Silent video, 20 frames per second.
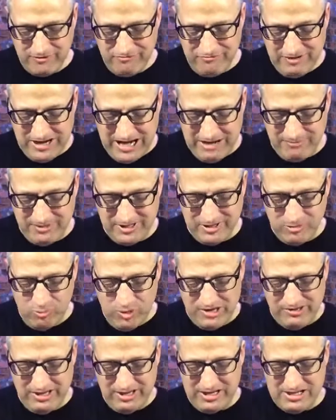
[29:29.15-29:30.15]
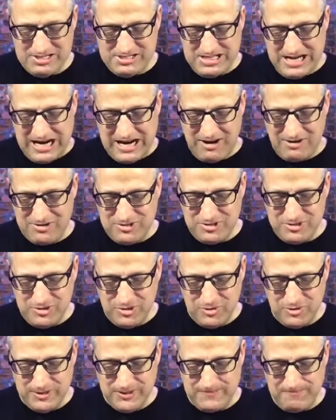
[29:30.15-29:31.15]
family the way they desire to
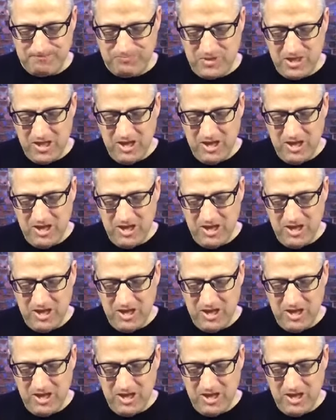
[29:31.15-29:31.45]
do it.